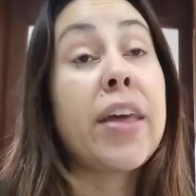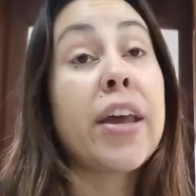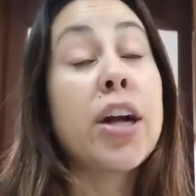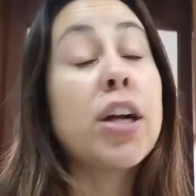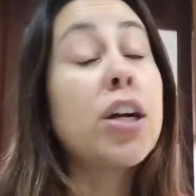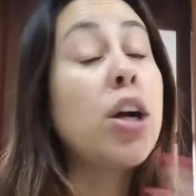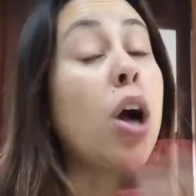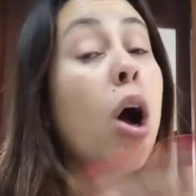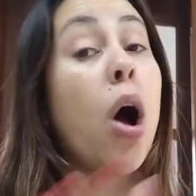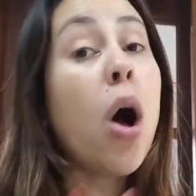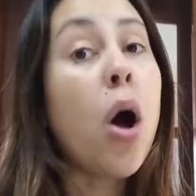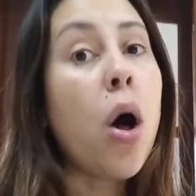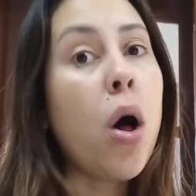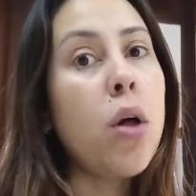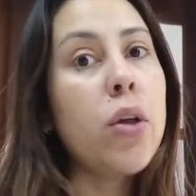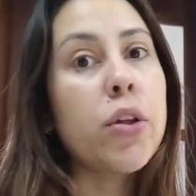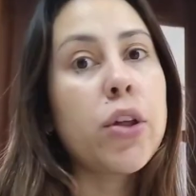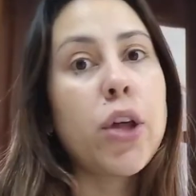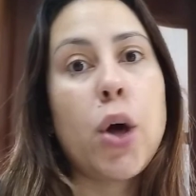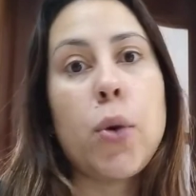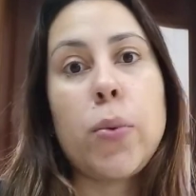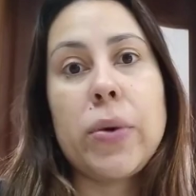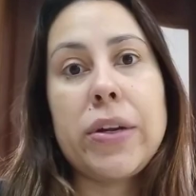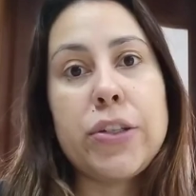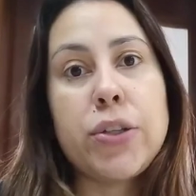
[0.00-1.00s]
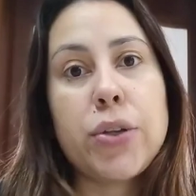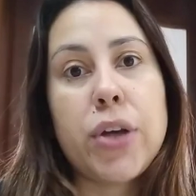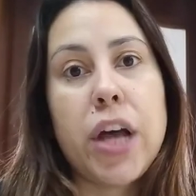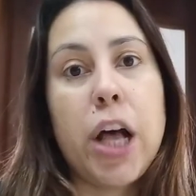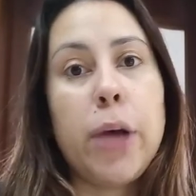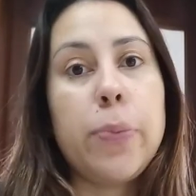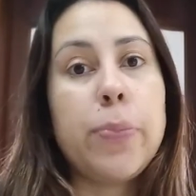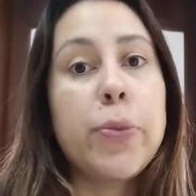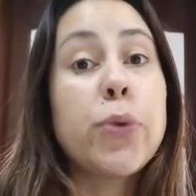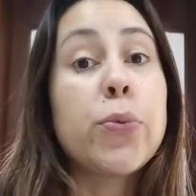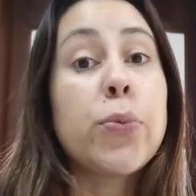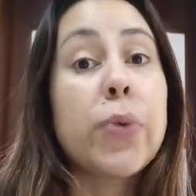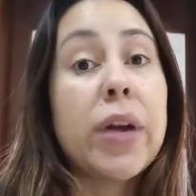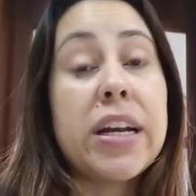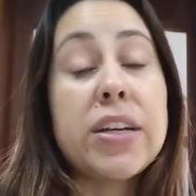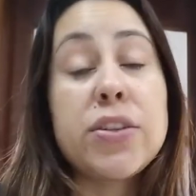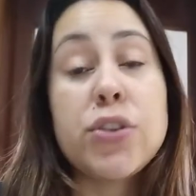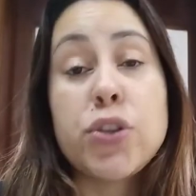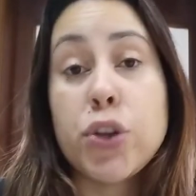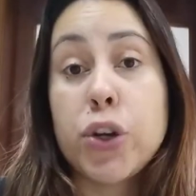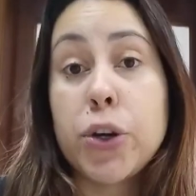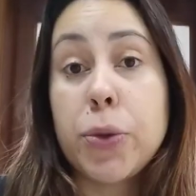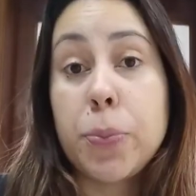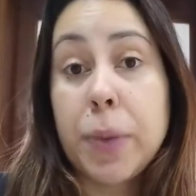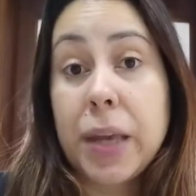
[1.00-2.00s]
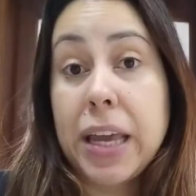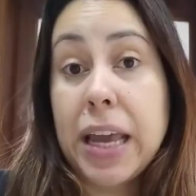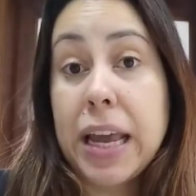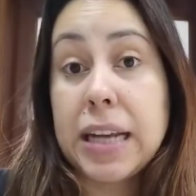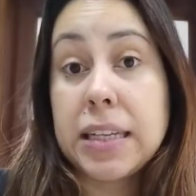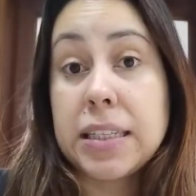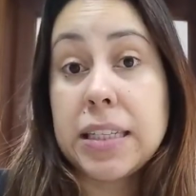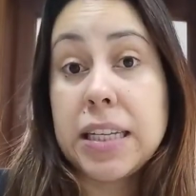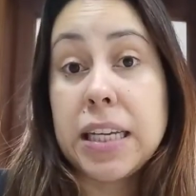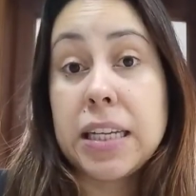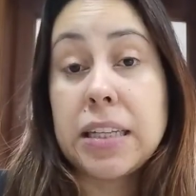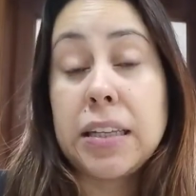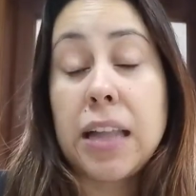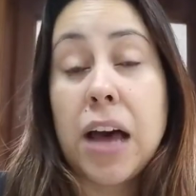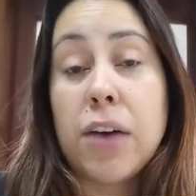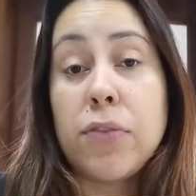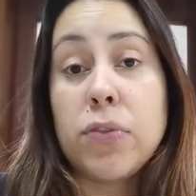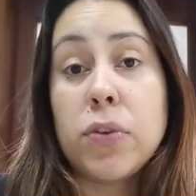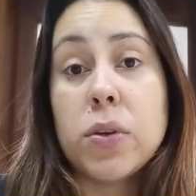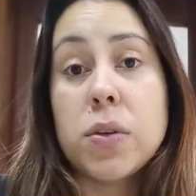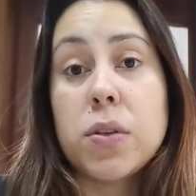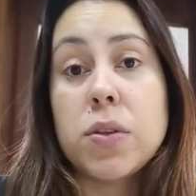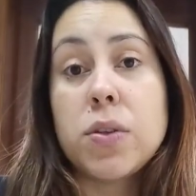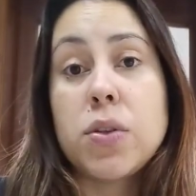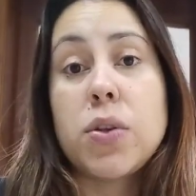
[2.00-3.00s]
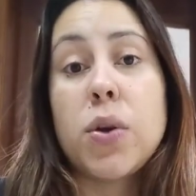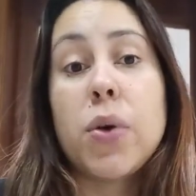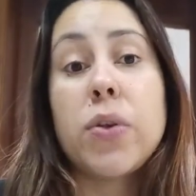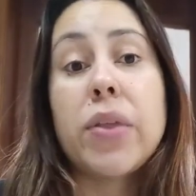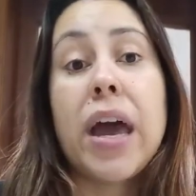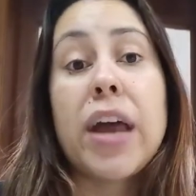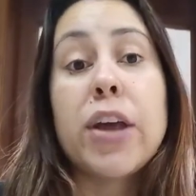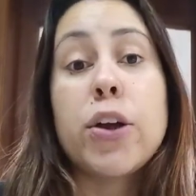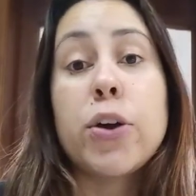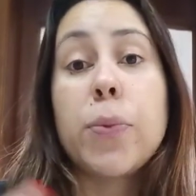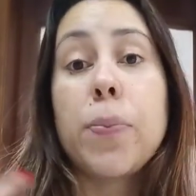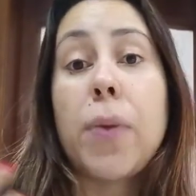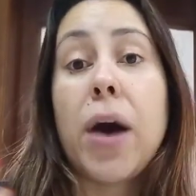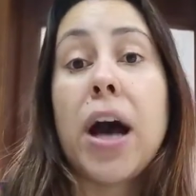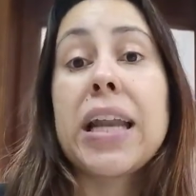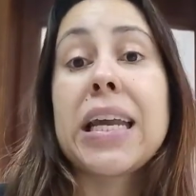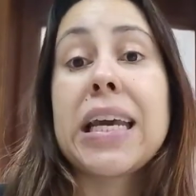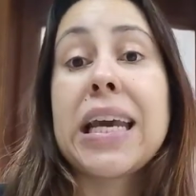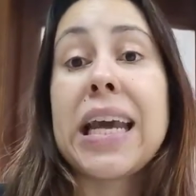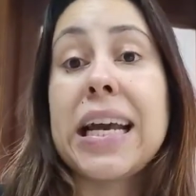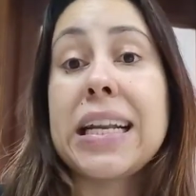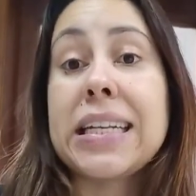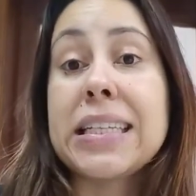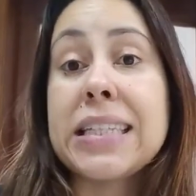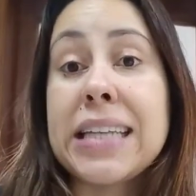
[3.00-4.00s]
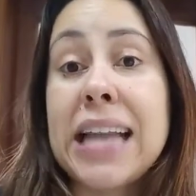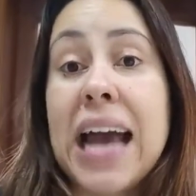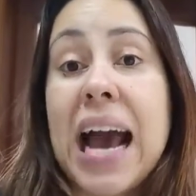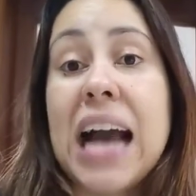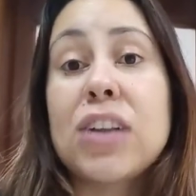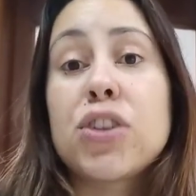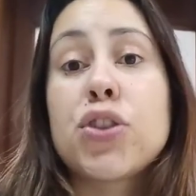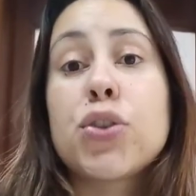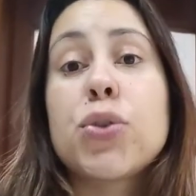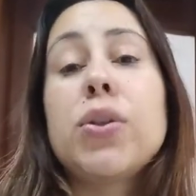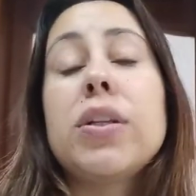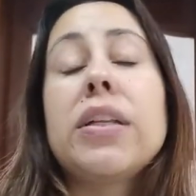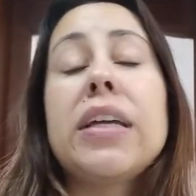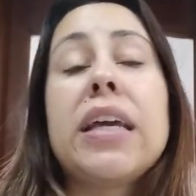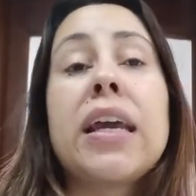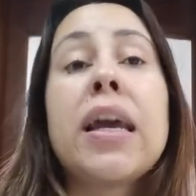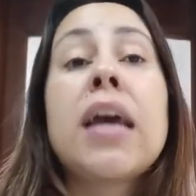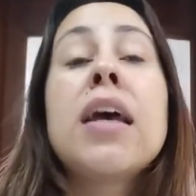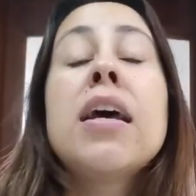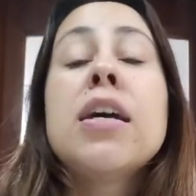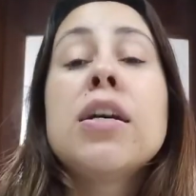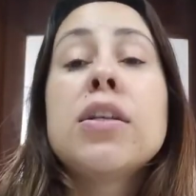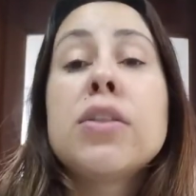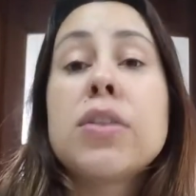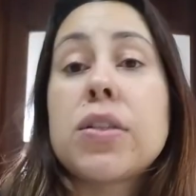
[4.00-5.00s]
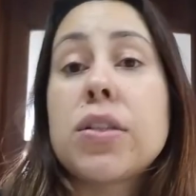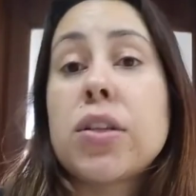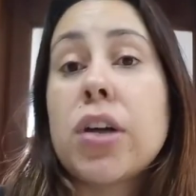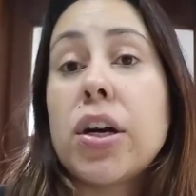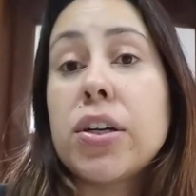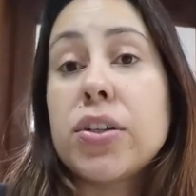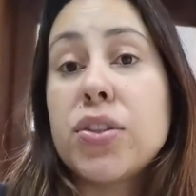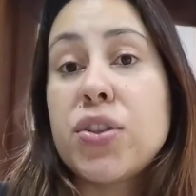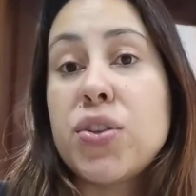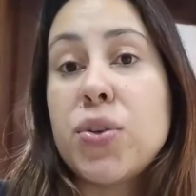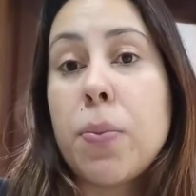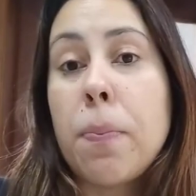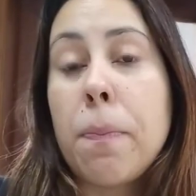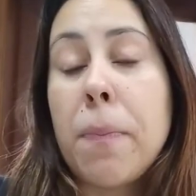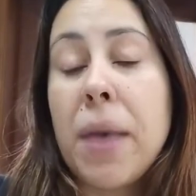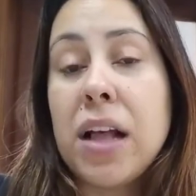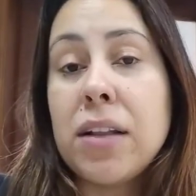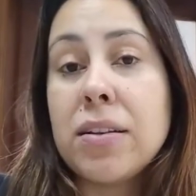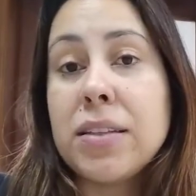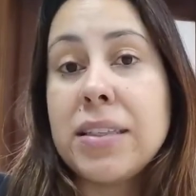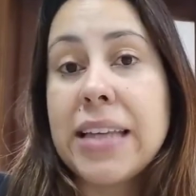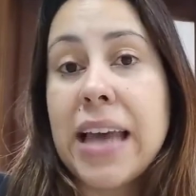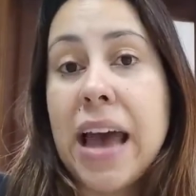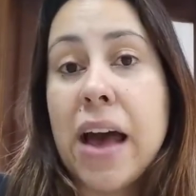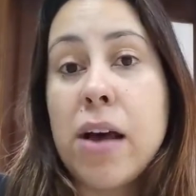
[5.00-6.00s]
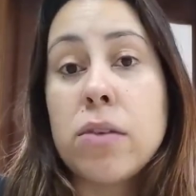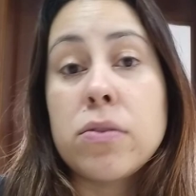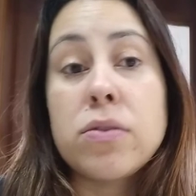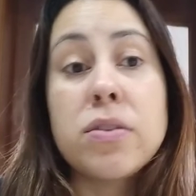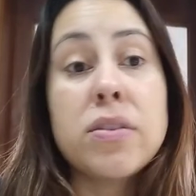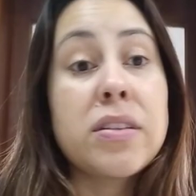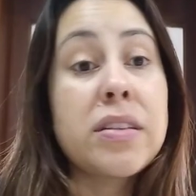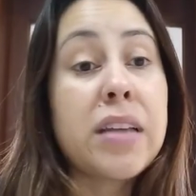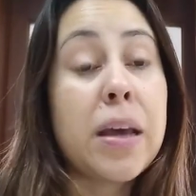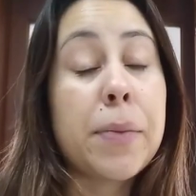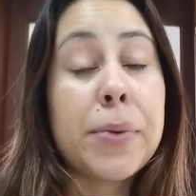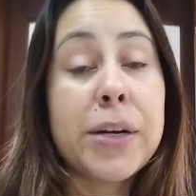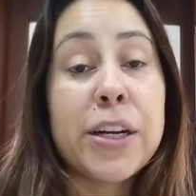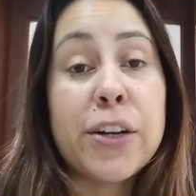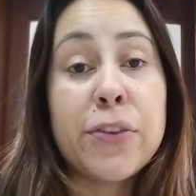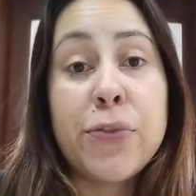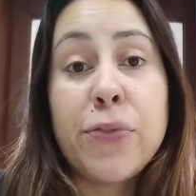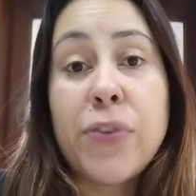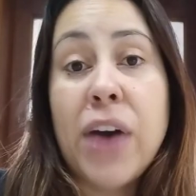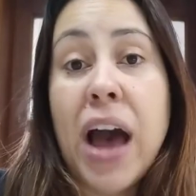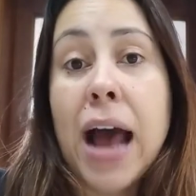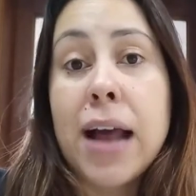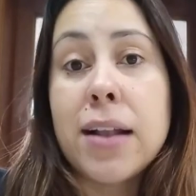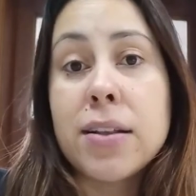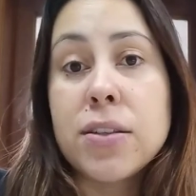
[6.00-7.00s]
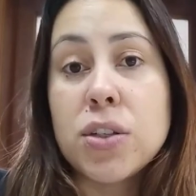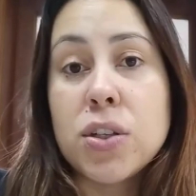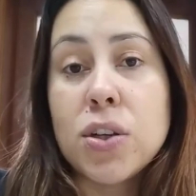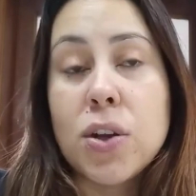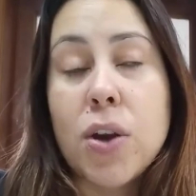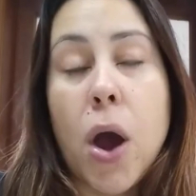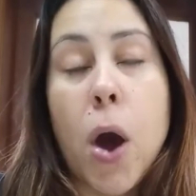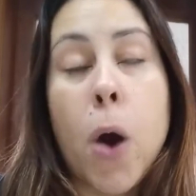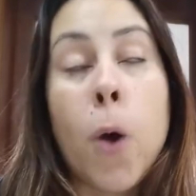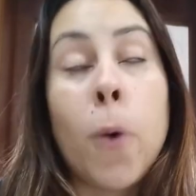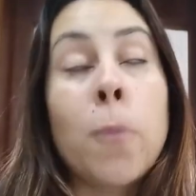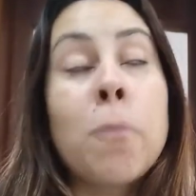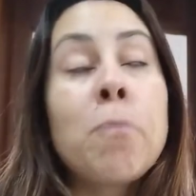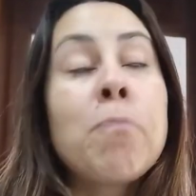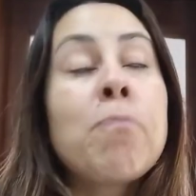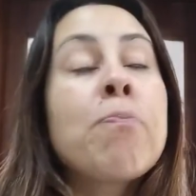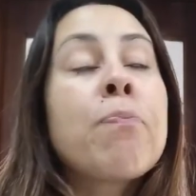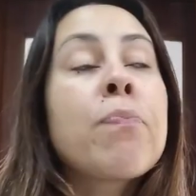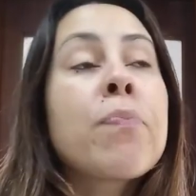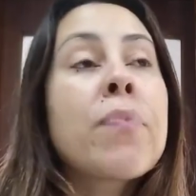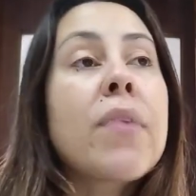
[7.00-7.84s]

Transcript: They are all going to help you raise your BAT levels so that your body can naturally start to melt down stubborn fats, you know.